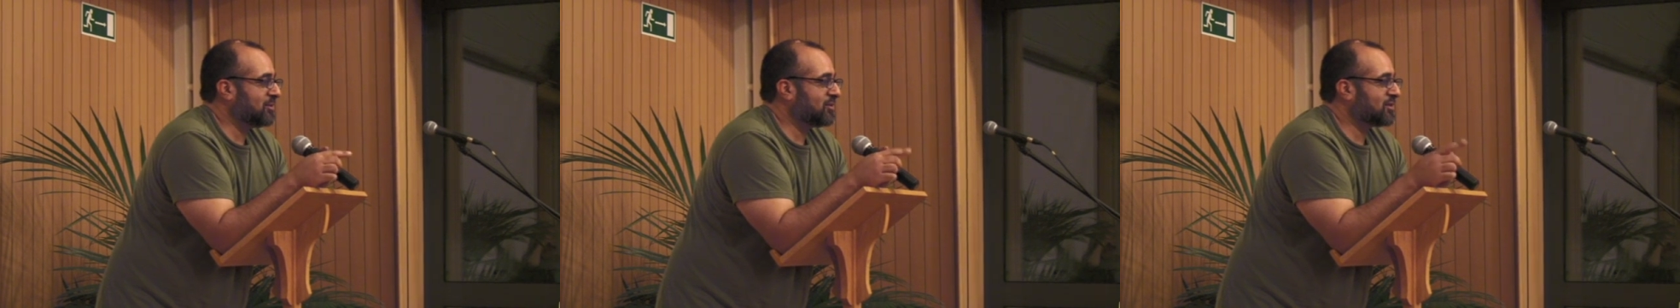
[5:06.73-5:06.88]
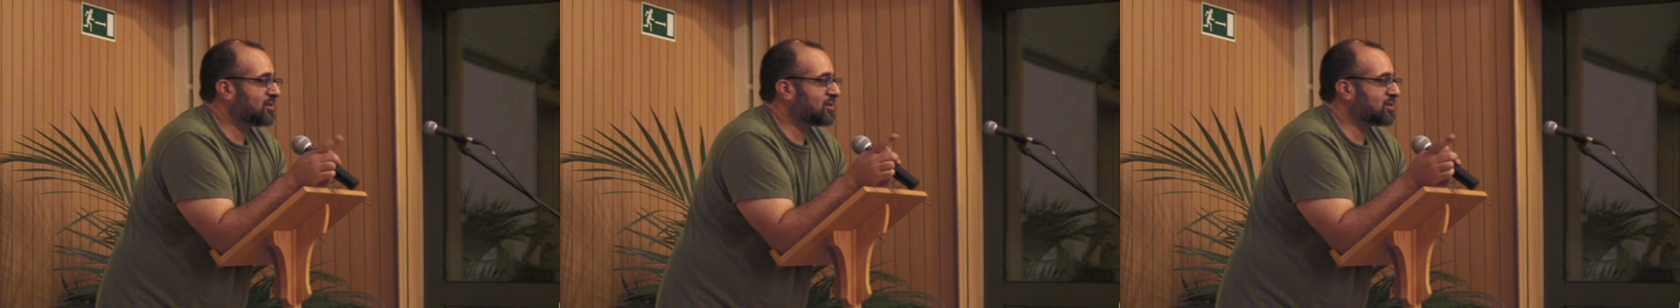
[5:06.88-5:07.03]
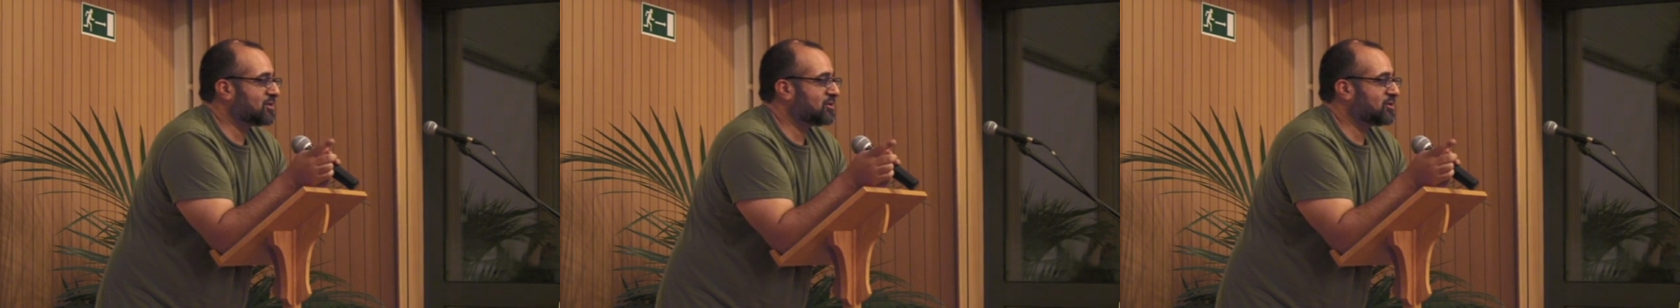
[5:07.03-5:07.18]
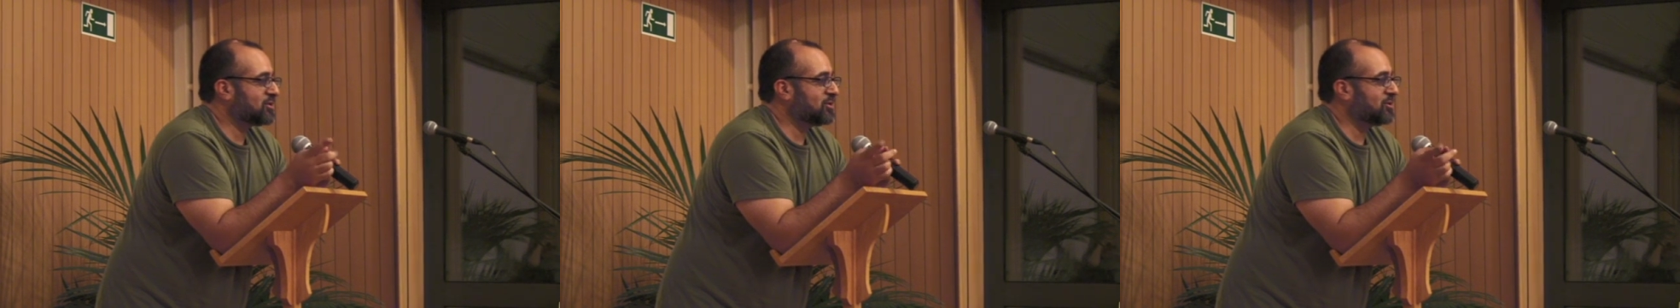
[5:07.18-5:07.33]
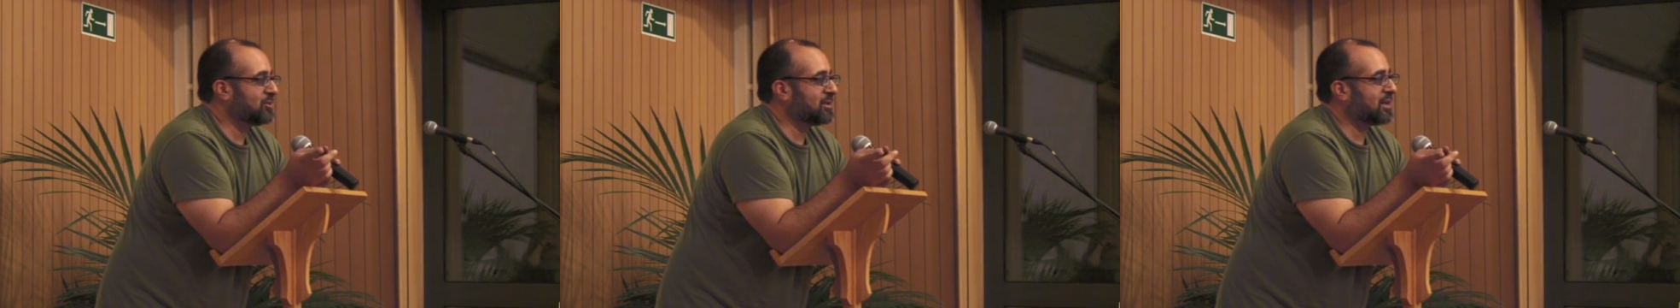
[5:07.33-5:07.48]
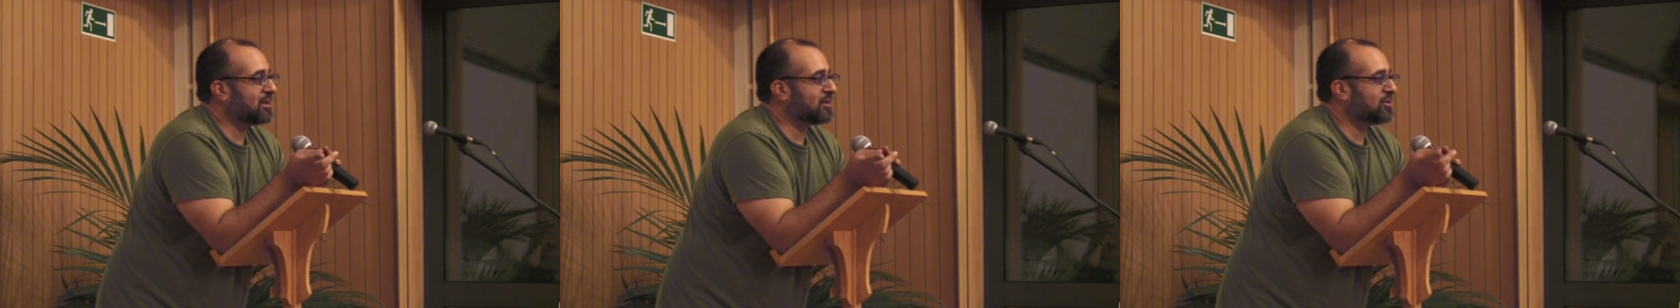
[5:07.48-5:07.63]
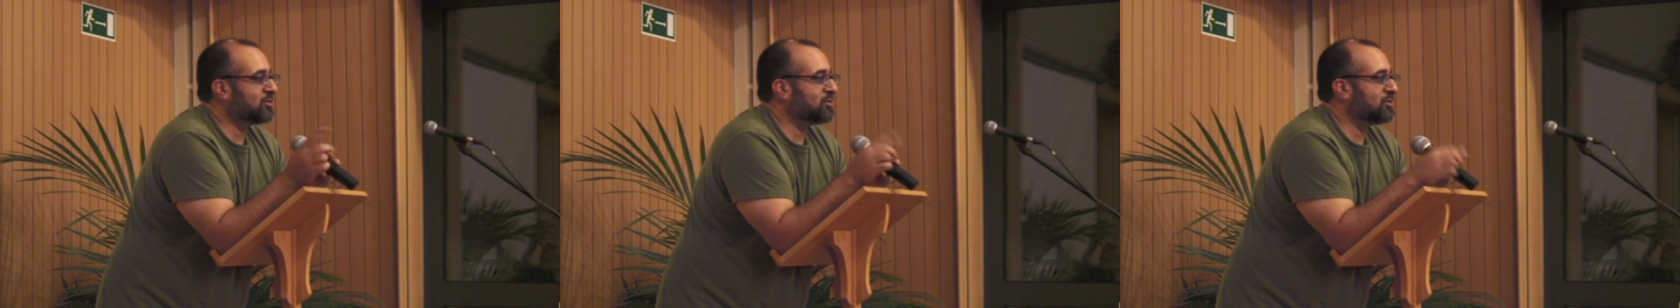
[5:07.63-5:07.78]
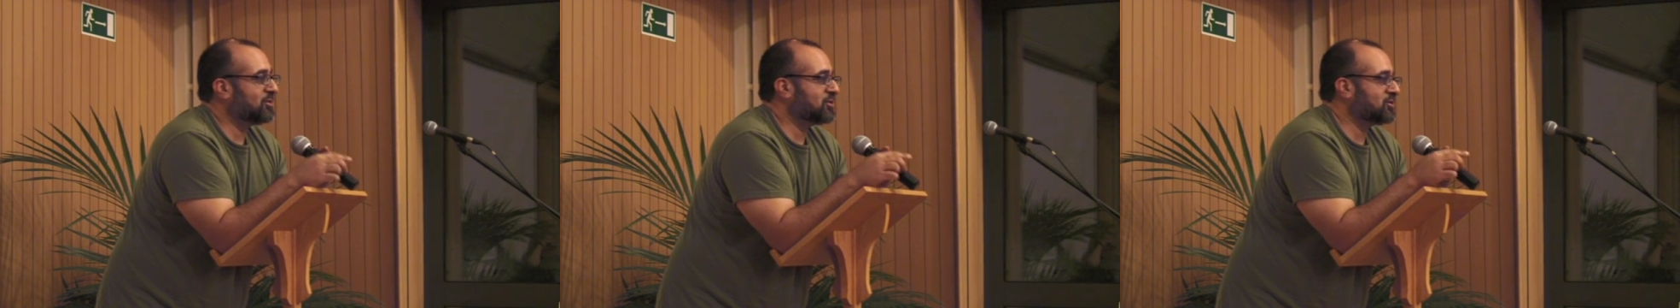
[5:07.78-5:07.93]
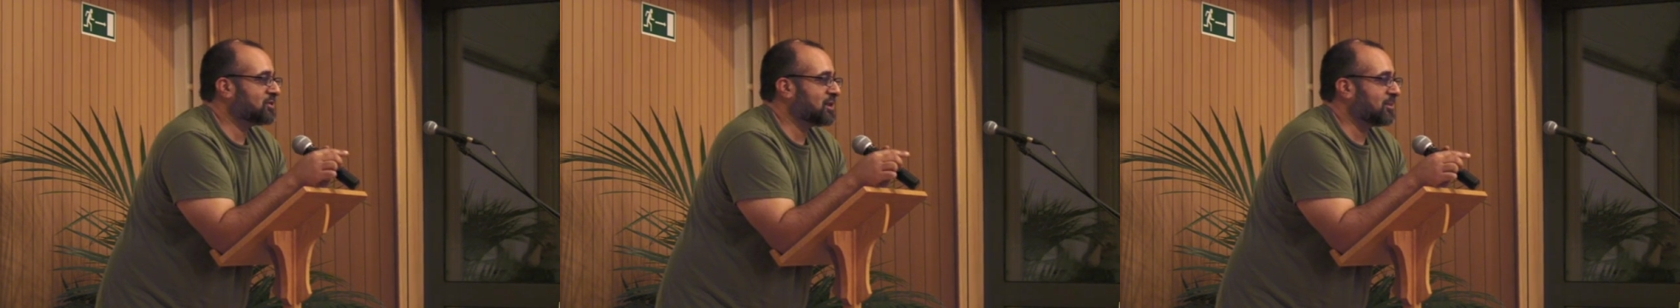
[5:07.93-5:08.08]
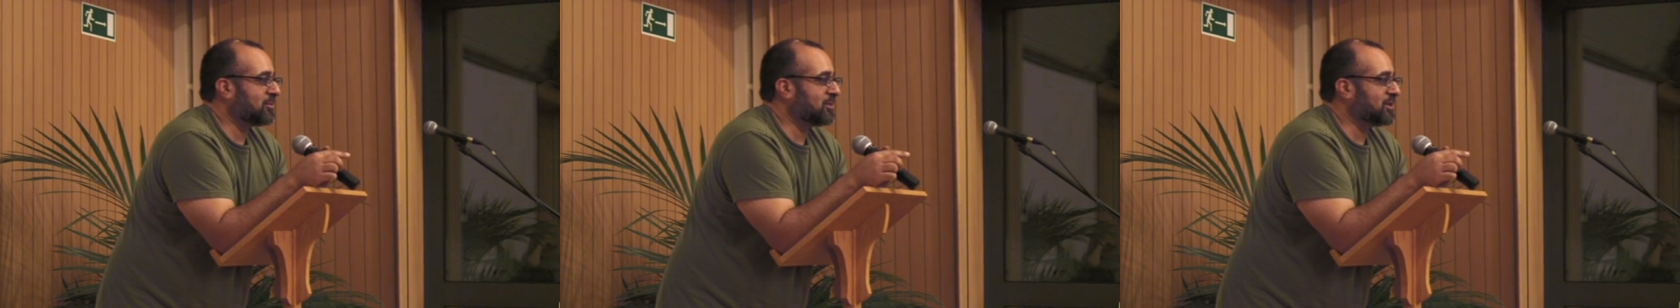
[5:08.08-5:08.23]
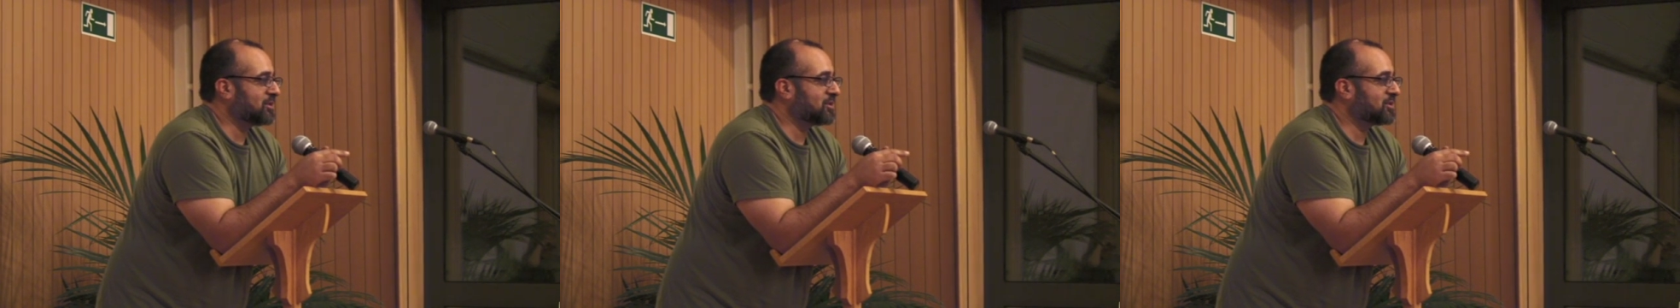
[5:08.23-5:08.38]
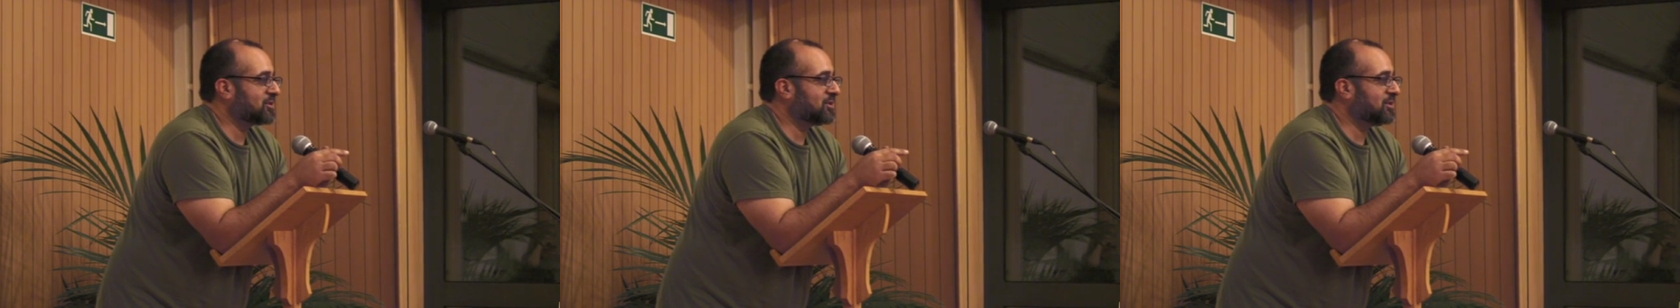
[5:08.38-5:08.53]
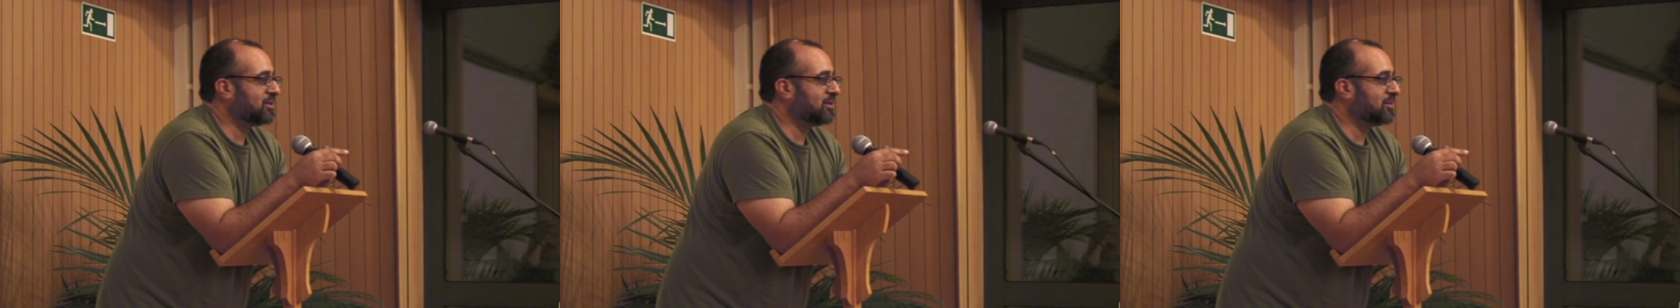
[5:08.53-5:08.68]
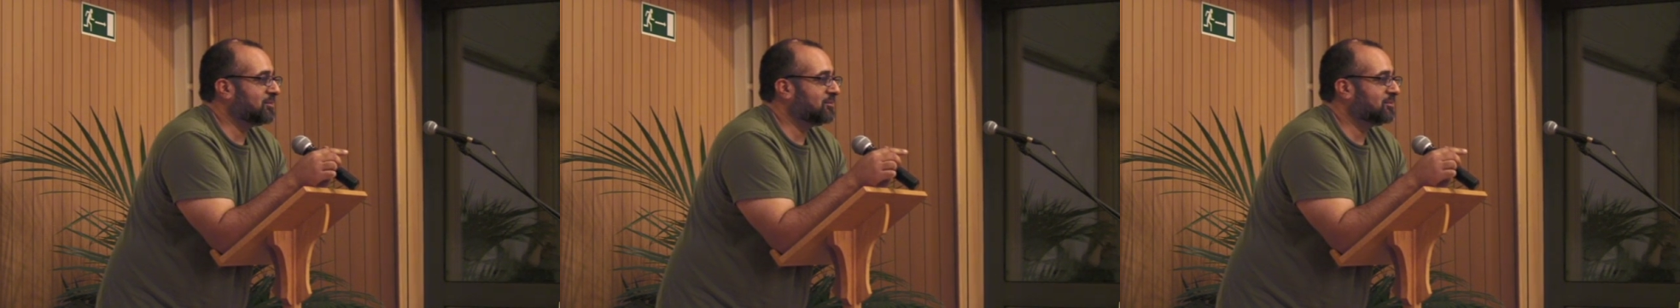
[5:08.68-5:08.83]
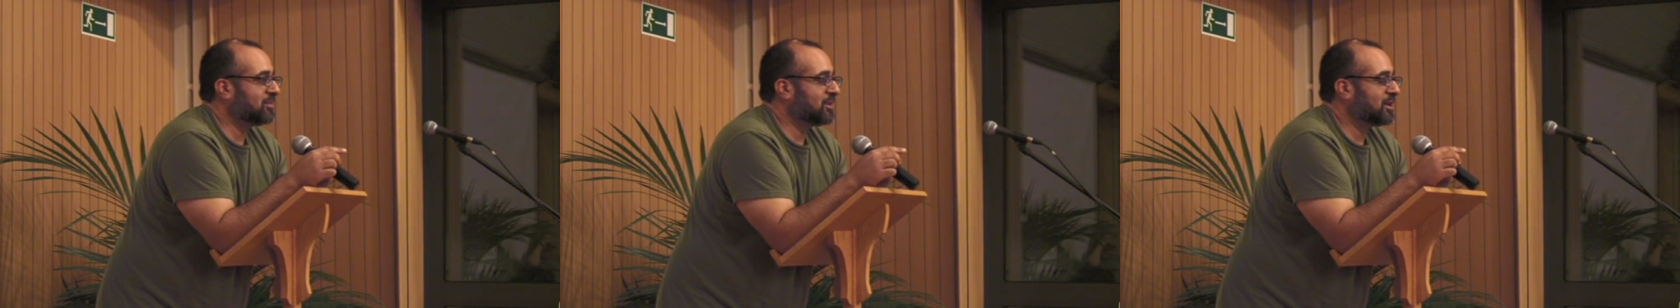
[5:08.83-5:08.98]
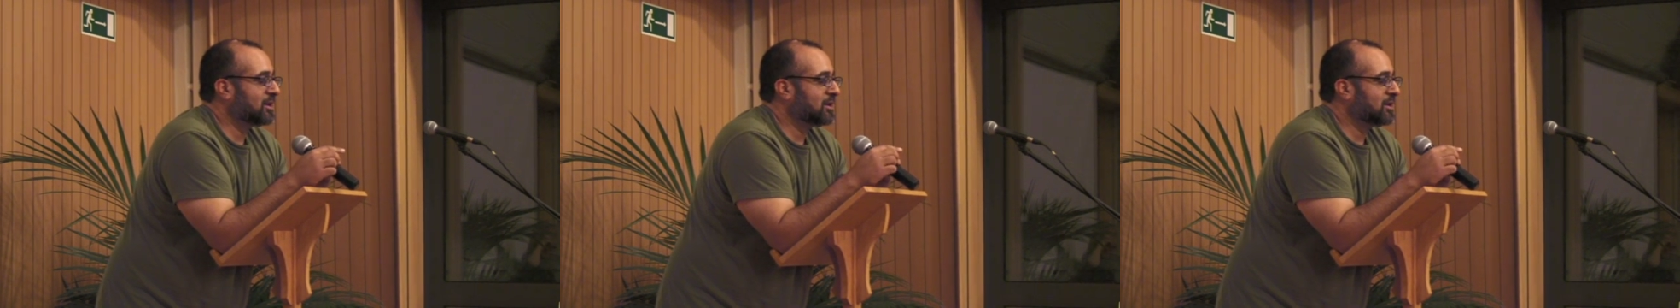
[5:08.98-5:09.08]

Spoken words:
If there's a Jew, get the Jewish chaplain to see them.